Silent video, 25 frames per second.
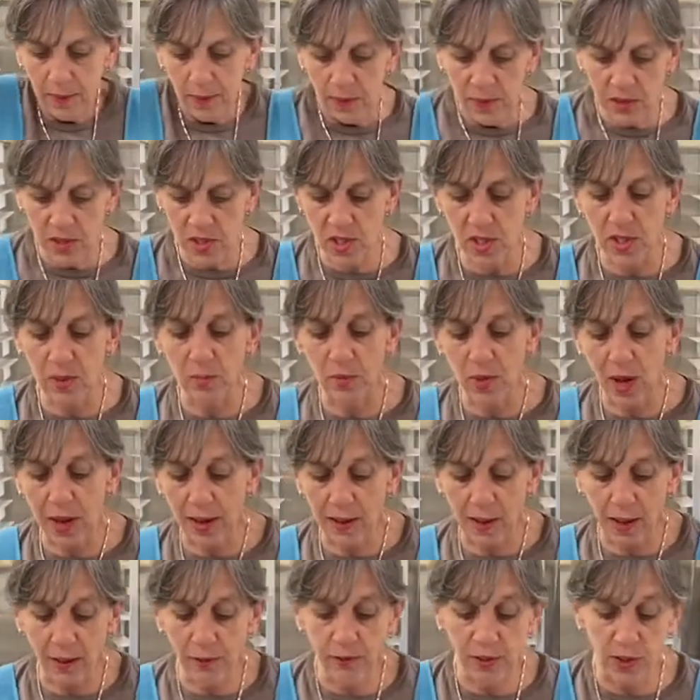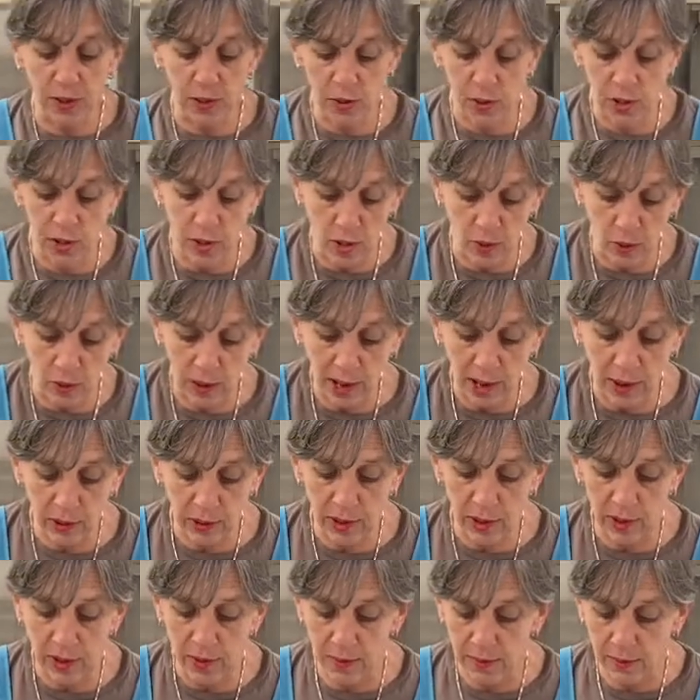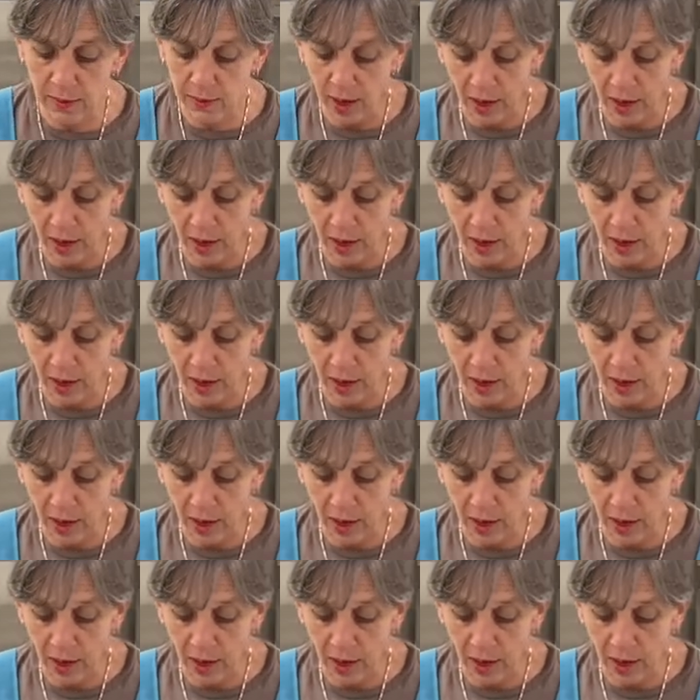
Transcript: See, I figured, you know, how can